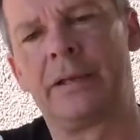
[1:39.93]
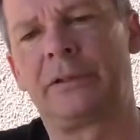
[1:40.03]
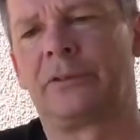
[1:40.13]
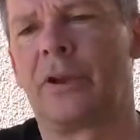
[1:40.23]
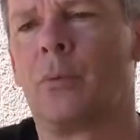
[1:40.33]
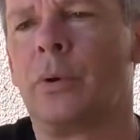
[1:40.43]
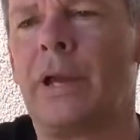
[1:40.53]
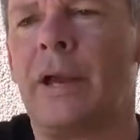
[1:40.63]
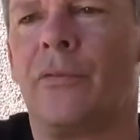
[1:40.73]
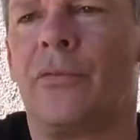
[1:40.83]
Next up
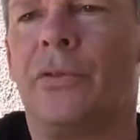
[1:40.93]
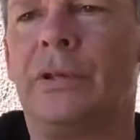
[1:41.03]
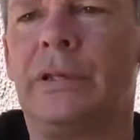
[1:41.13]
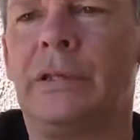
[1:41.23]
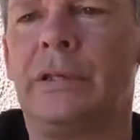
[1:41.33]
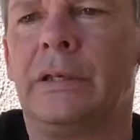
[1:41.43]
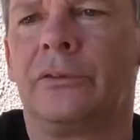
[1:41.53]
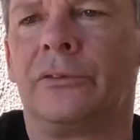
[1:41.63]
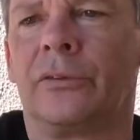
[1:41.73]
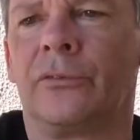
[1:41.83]
we have the
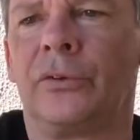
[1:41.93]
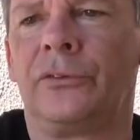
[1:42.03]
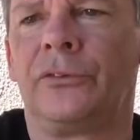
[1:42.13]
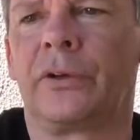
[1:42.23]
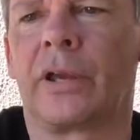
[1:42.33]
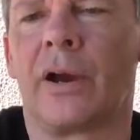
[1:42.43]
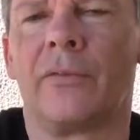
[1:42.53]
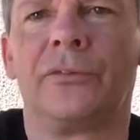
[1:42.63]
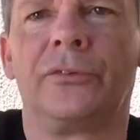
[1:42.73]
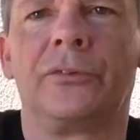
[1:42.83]

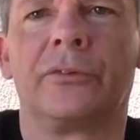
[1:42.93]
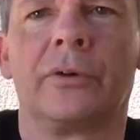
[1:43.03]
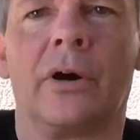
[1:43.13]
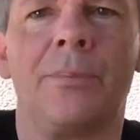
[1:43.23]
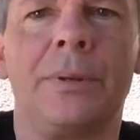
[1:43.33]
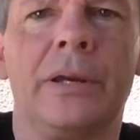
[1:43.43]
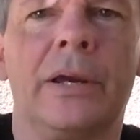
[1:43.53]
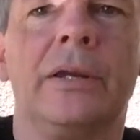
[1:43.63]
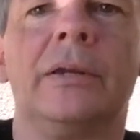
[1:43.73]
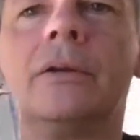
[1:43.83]
Sophisticuffs
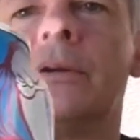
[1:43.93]
IPA.